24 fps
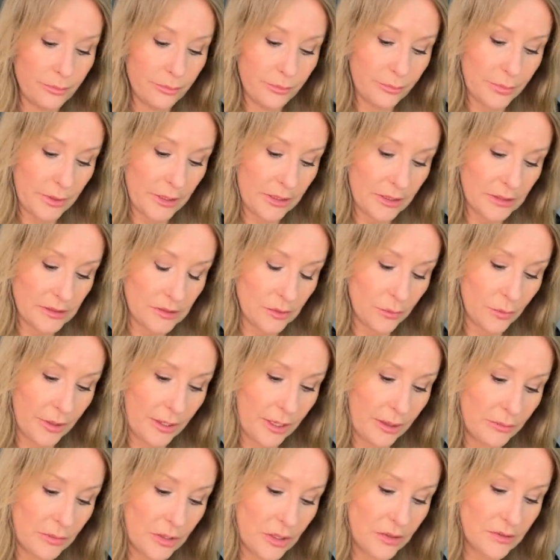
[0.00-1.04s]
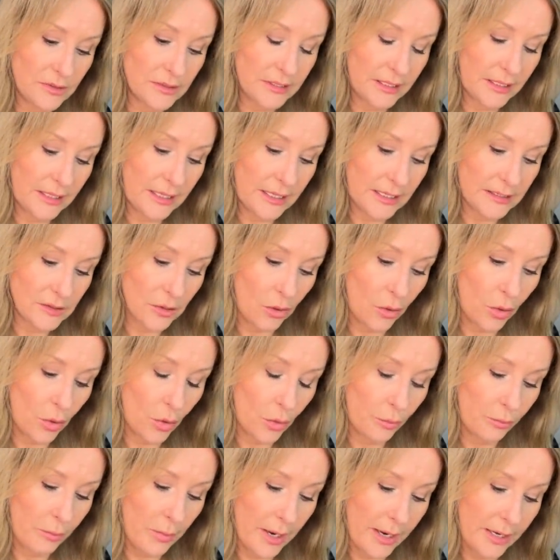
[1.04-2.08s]
because the one I'm using is
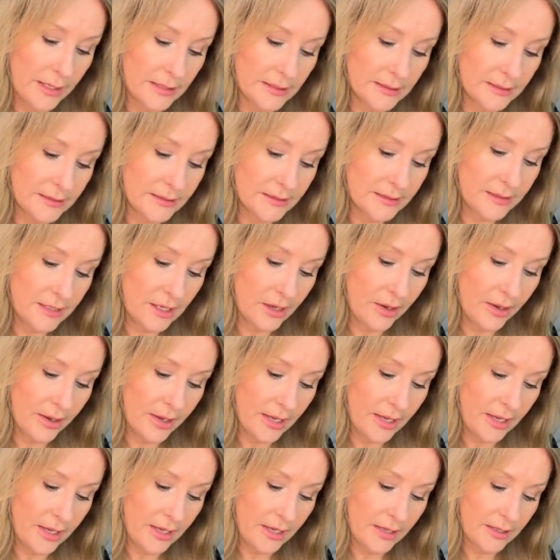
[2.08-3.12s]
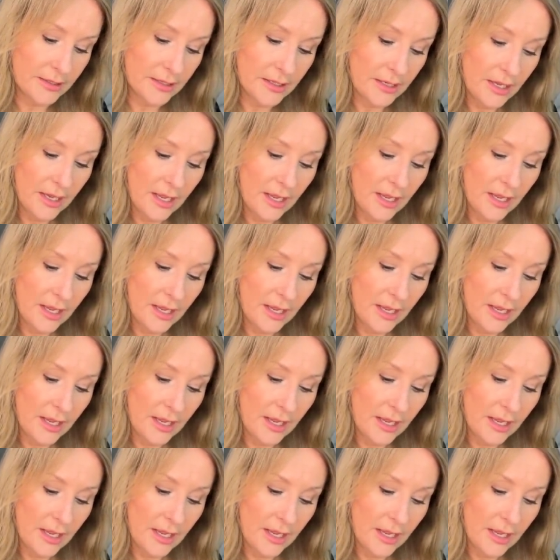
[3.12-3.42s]
on my side.